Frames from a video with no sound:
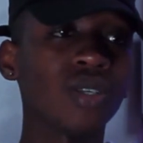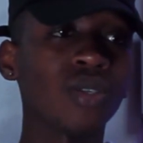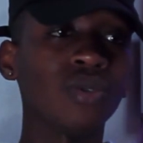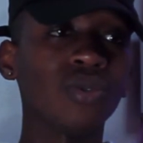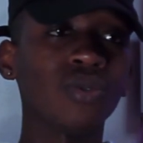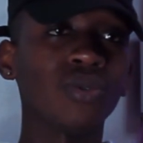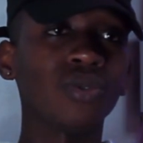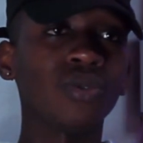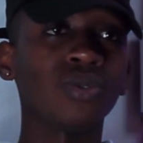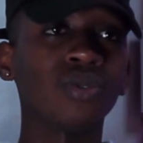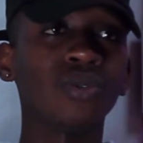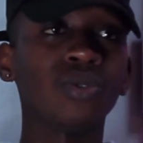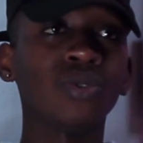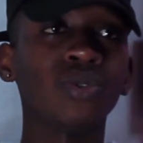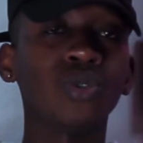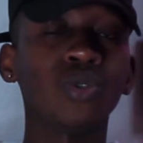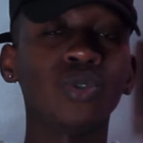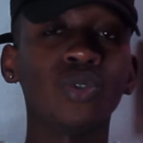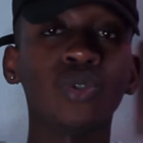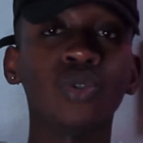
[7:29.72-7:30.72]
You
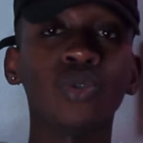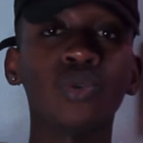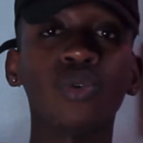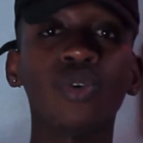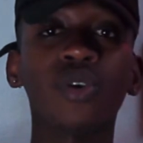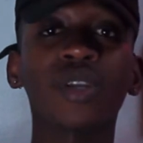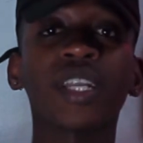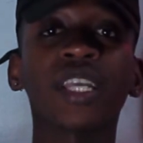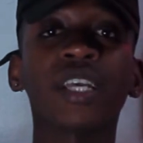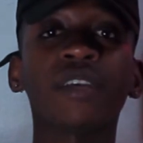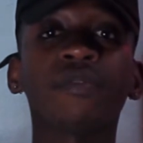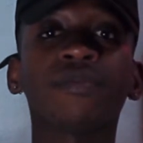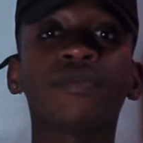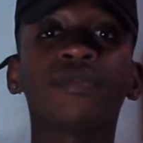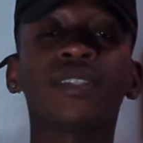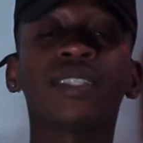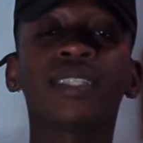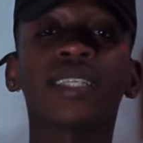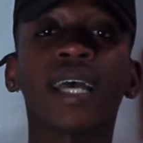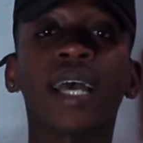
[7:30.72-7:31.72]
you, you won't have
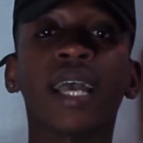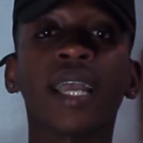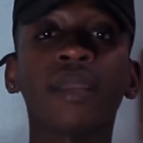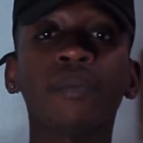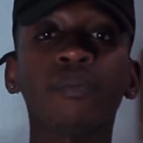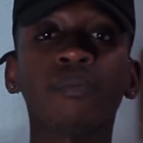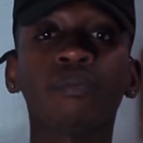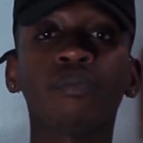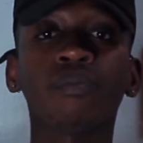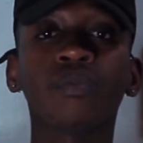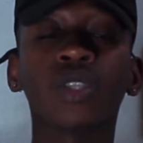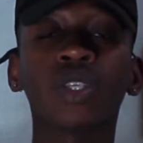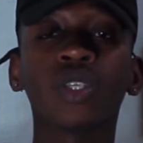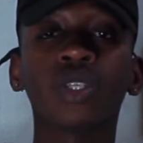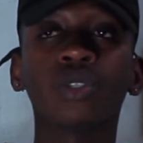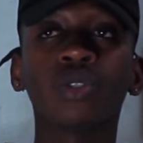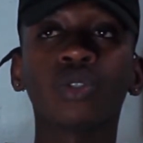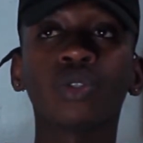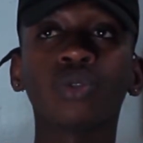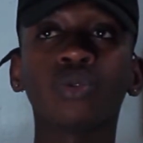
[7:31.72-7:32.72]
time
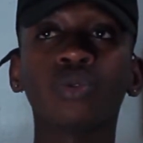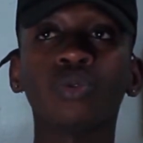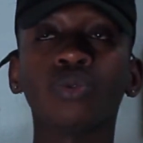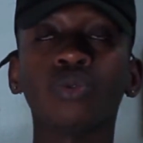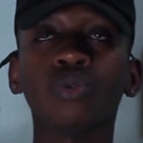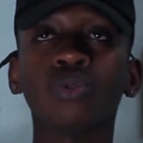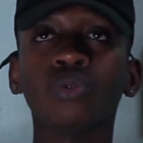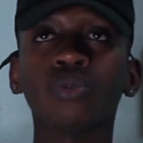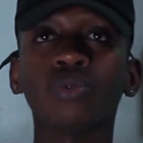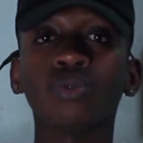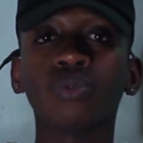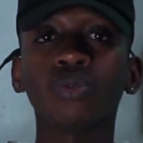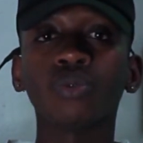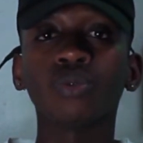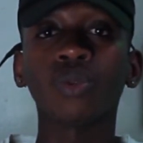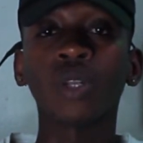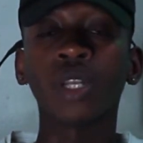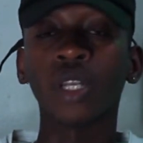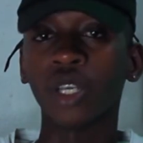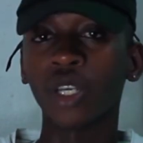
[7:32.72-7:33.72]
to
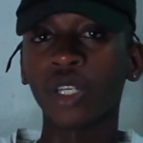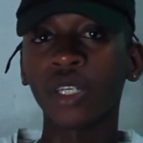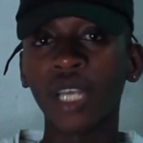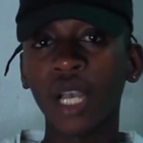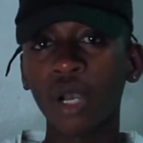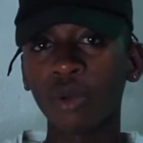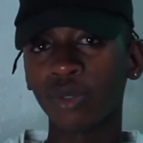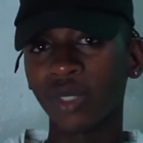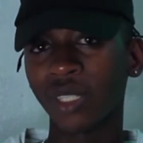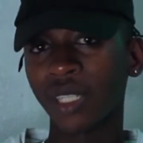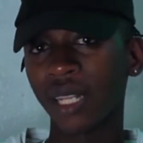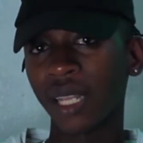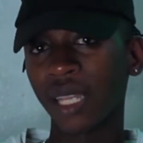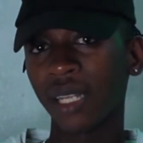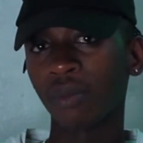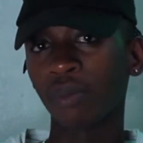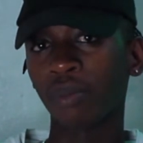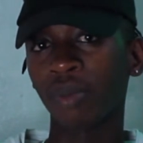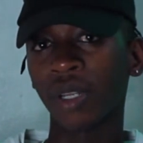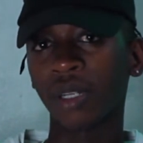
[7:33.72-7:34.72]
learn how to
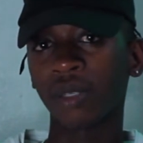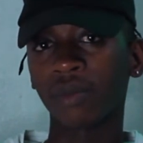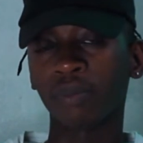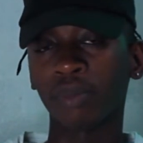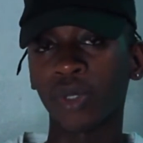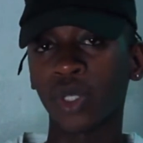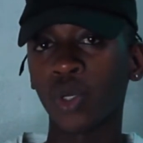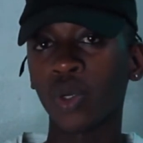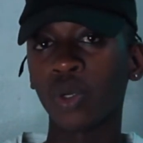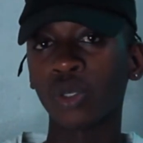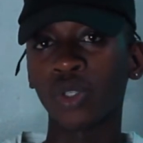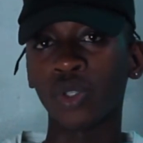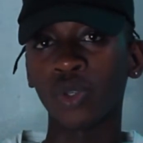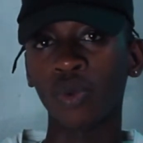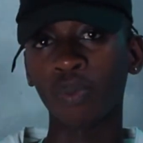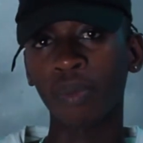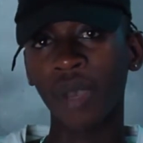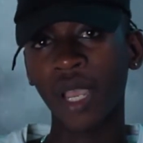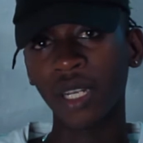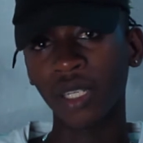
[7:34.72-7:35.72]
trade, but because your
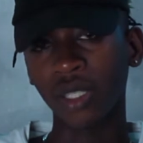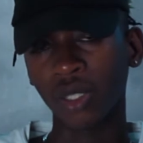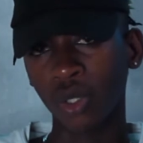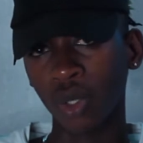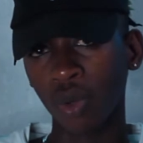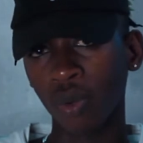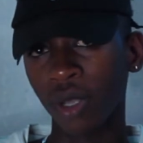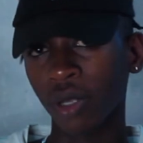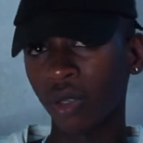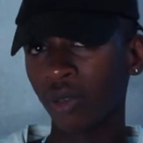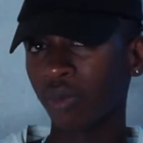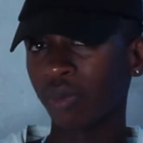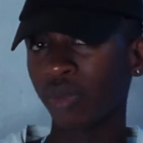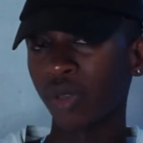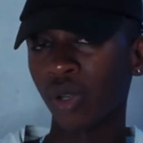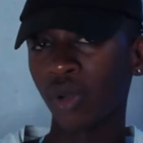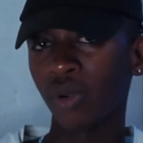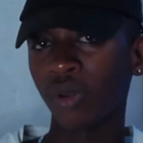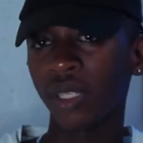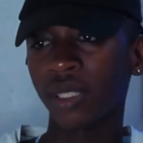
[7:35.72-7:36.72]
mind is going to be
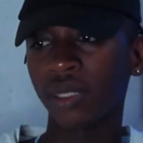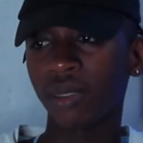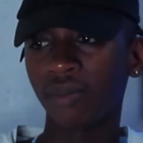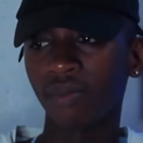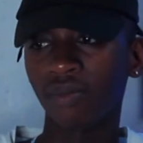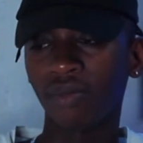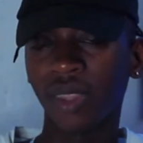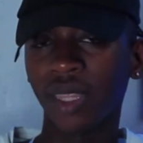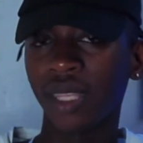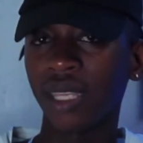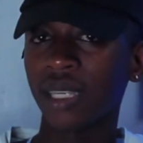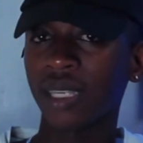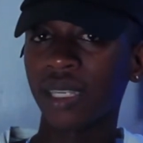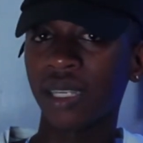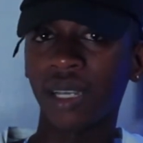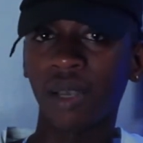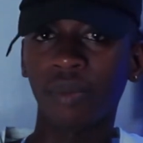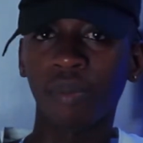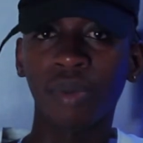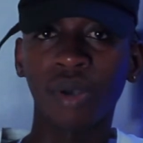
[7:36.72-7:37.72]
always
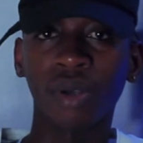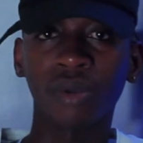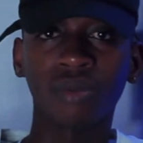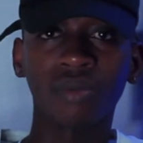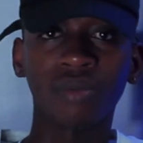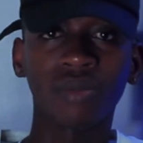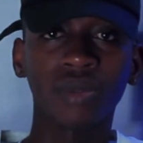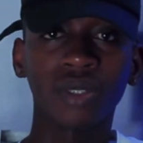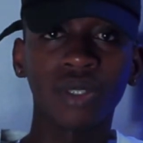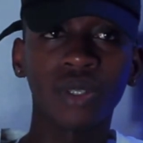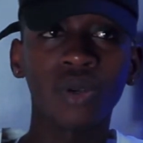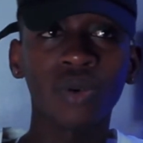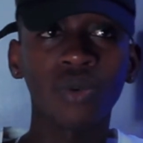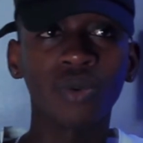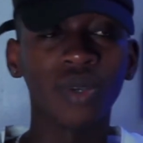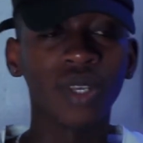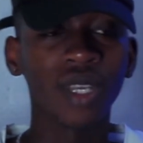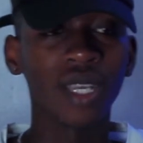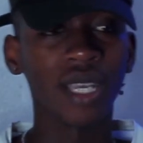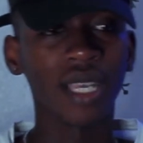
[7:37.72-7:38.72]
thinking about,
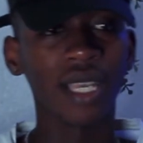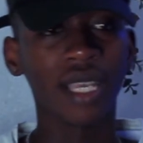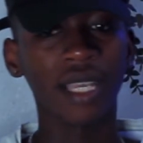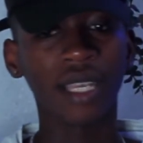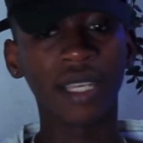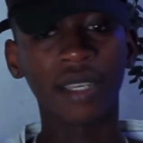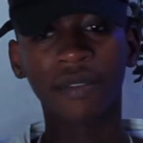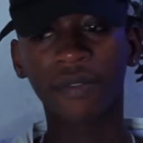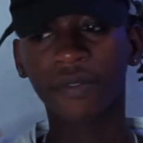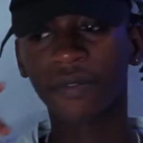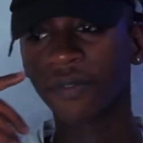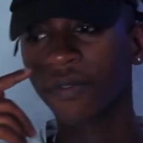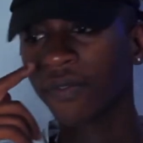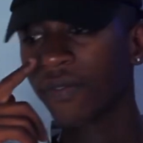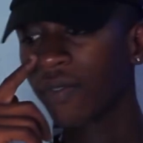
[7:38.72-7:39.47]
yo, if